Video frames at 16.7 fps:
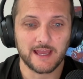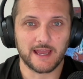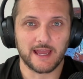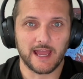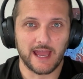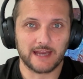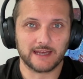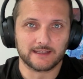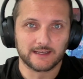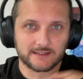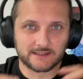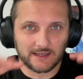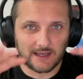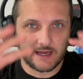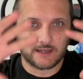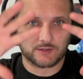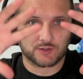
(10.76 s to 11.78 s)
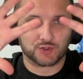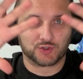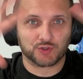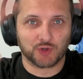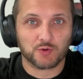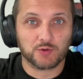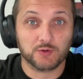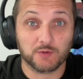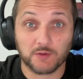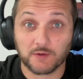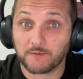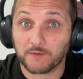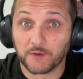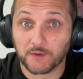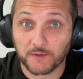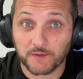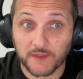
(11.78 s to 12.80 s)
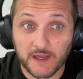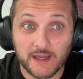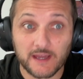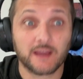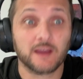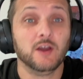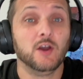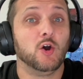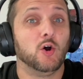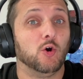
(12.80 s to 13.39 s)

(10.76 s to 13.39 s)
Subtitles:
And it doesn't kind of show you the full thing,